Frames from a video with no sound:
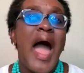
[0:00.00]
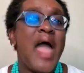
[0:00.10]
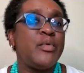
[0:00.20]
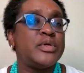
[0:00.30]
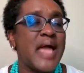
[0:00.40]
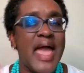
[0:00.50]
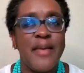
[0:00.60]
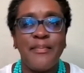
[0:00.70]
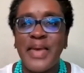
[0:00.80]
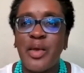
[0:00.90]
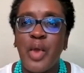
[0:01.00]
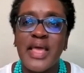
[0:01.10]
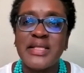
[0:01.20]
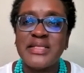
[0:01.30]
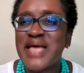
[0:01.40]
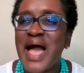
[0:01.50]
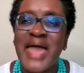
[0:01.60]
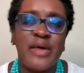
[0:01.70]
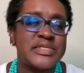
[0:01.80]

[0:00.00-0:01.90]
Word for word: I was I had been inside.